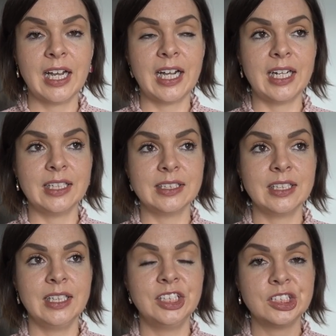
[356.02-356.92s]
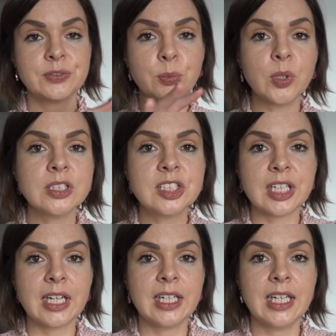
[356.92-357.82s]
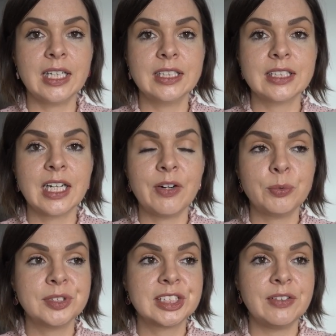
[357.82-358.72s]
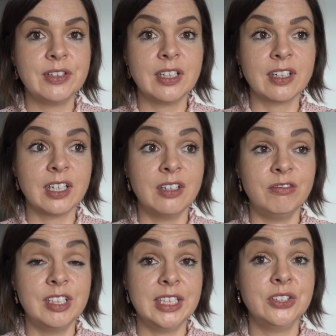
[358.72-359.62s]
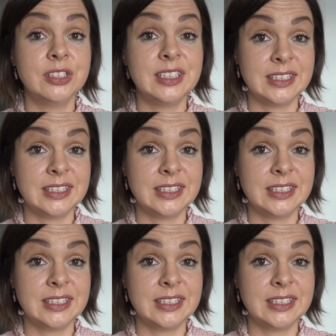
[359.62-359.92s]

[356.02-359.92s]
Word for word: and it's just for one day, and everyone's given like a really good